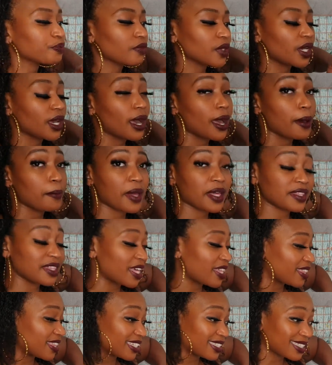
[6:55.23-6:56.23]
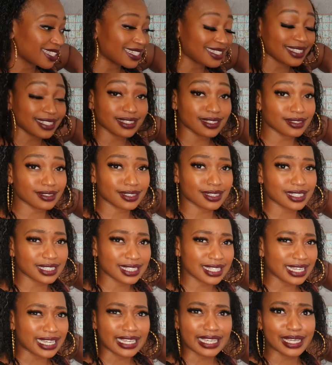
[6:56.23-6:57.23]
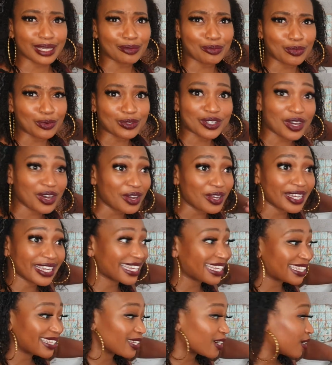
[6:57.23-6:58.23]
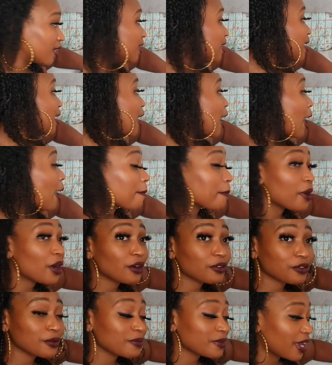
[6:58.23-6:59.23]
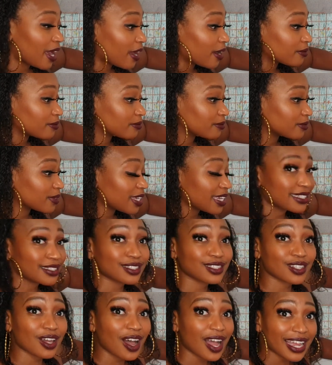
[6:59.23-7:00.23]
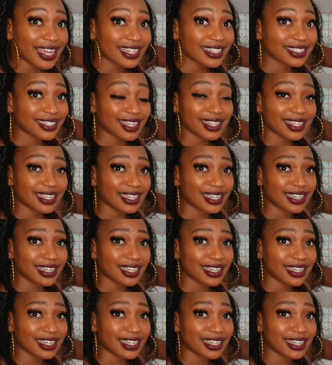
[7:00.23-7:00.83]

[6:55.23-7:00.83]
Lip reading: And that this isn't sitting in water either. Apart from that, its size I think